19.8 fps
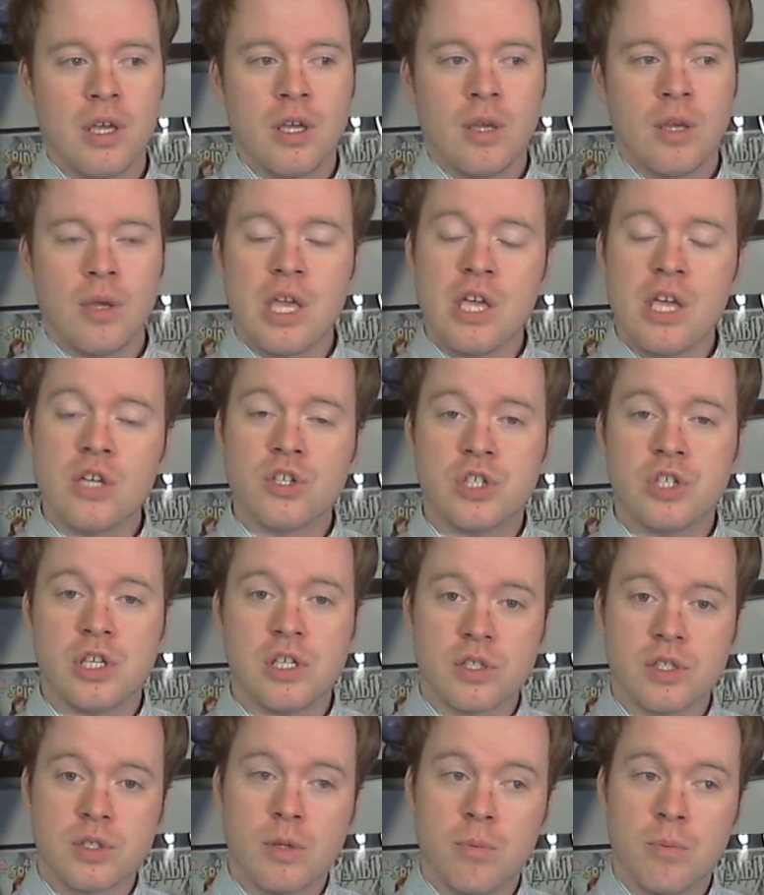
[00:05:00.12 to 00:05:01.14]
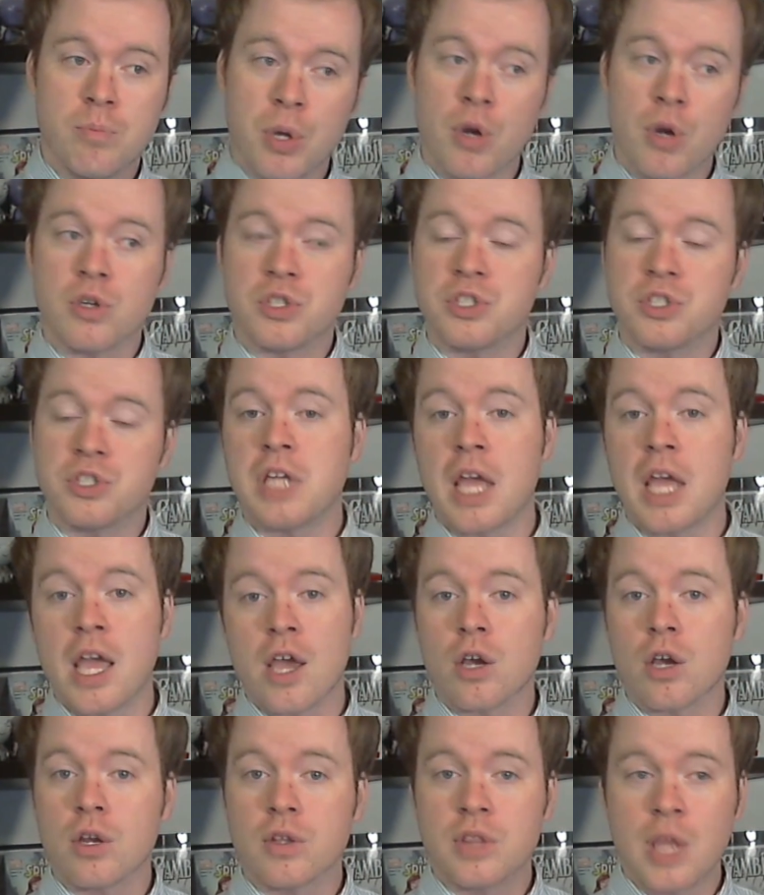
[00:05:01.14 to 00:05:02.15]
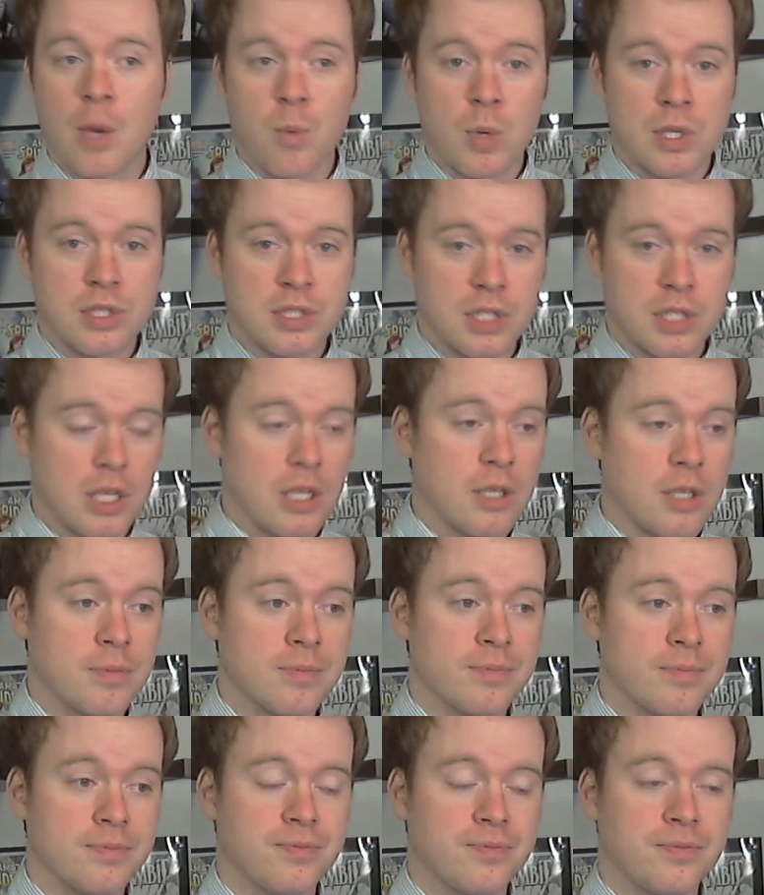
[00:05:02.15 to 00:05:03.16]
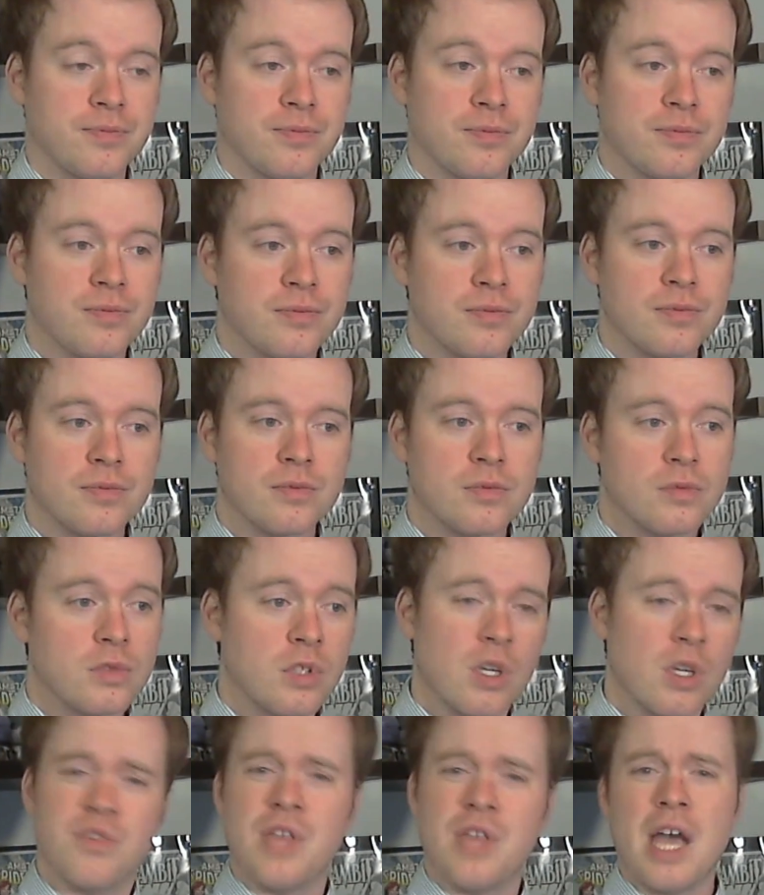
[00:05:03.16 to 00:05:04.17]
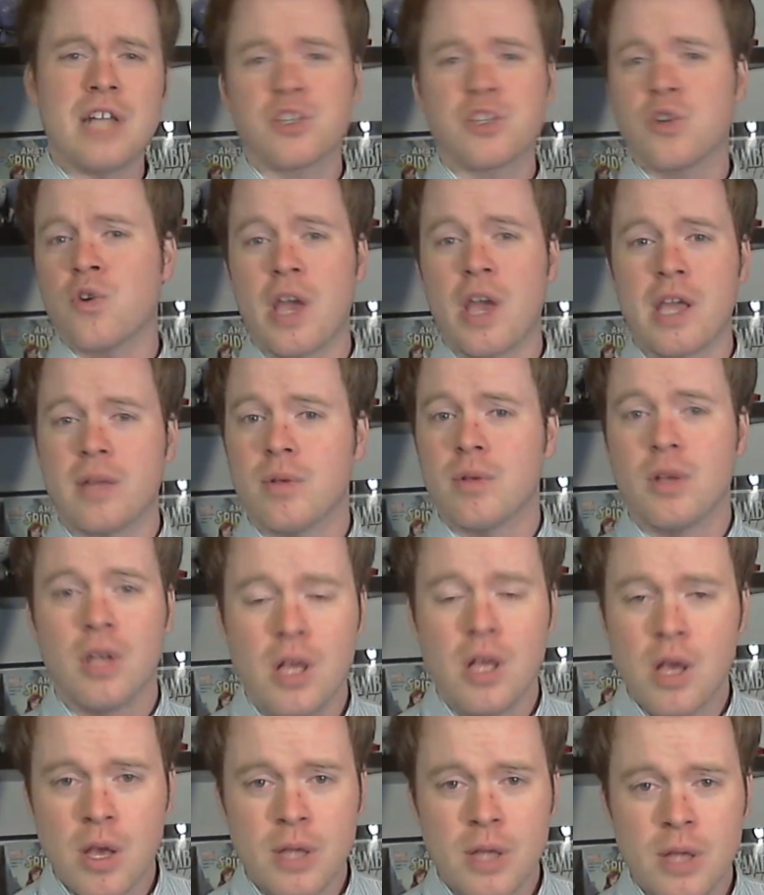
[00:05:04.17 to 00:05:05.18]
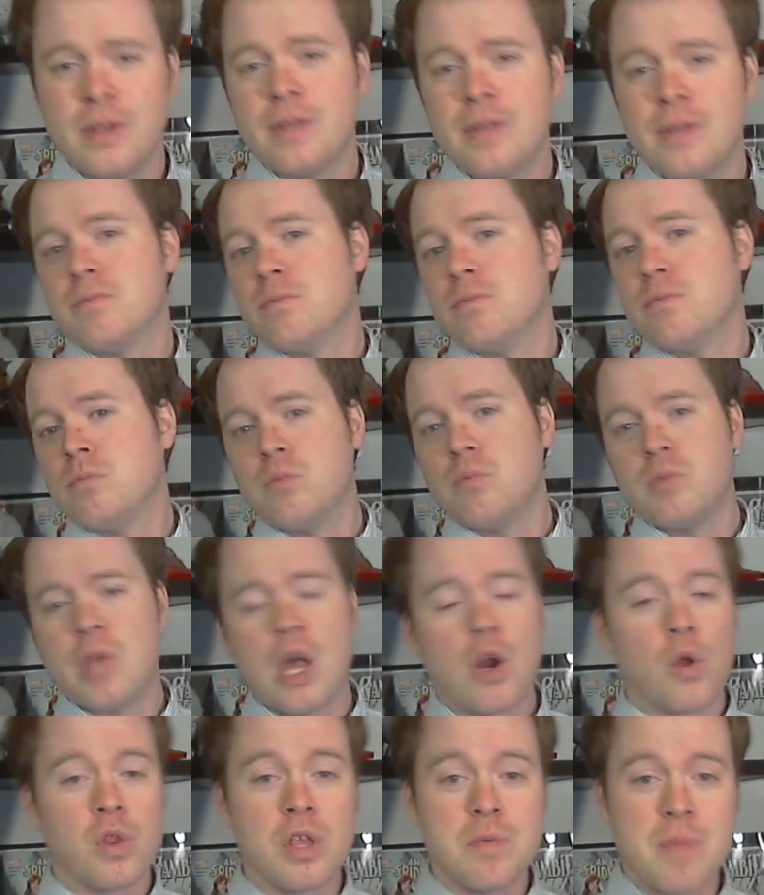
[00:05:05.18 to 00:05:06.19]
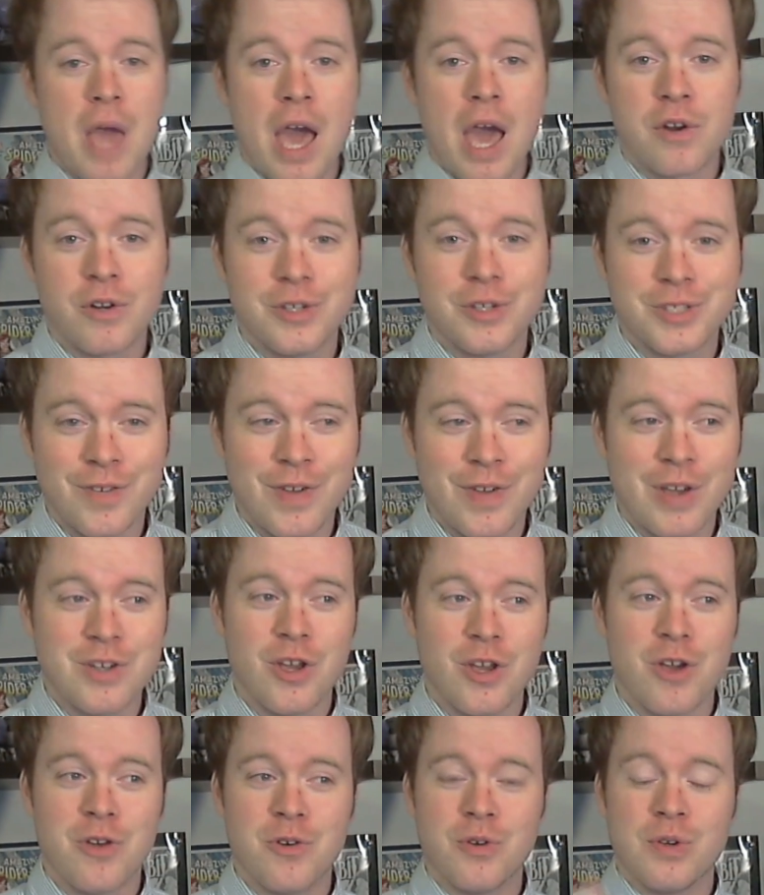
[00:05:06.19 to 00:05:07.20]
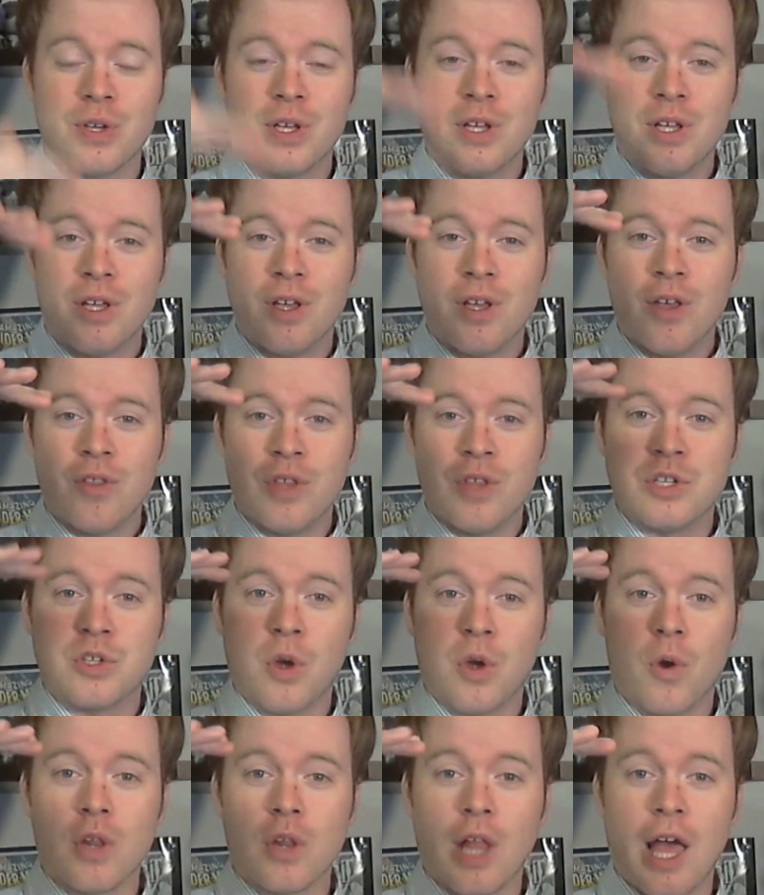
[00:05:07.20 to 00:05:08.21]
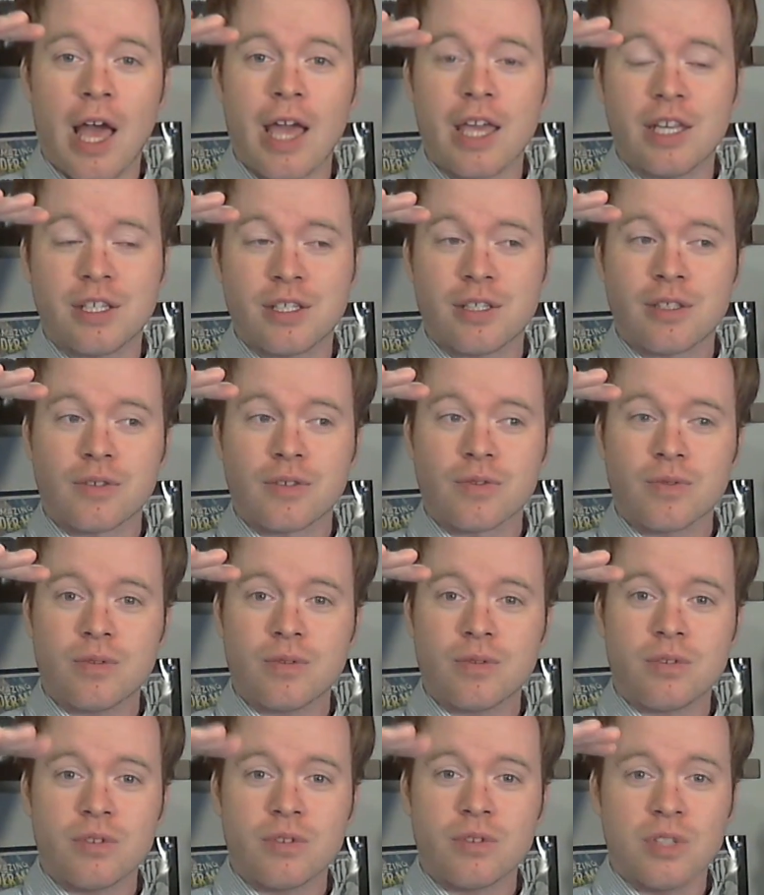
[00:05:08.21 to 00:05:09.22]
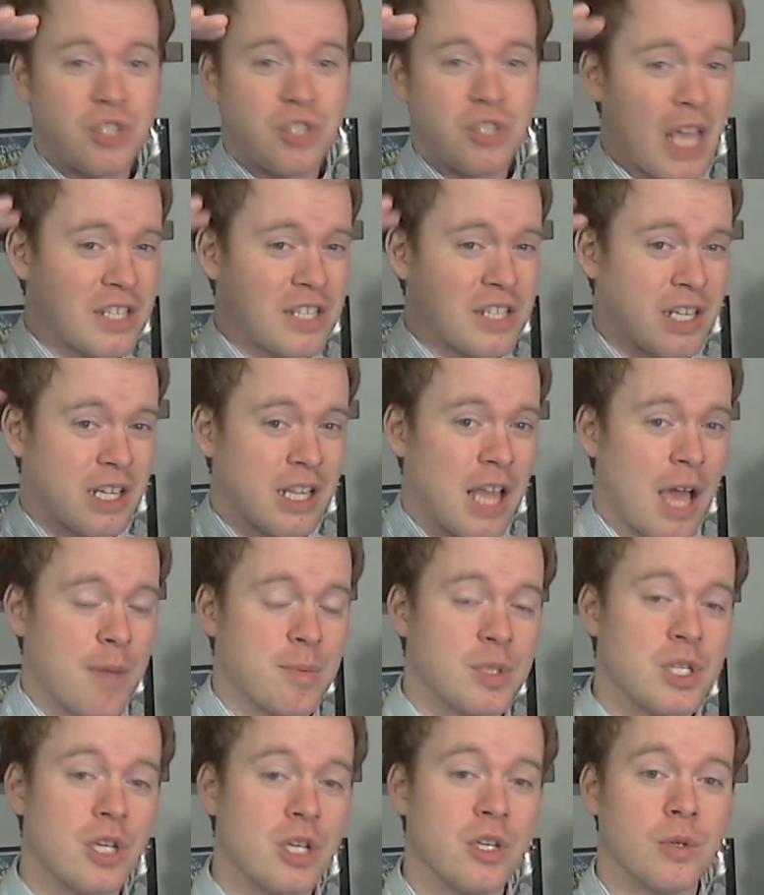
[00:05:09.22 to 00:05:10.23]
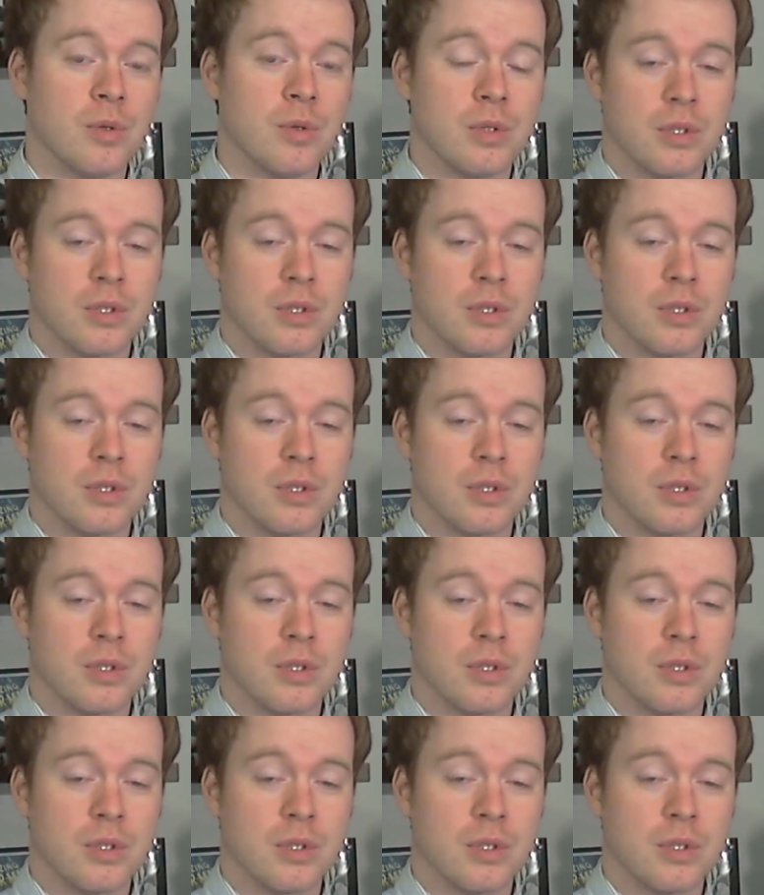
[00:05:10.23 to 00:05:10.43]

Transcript: inches per stair that we see. That's great. That only matters if I know the total height she has to climb to.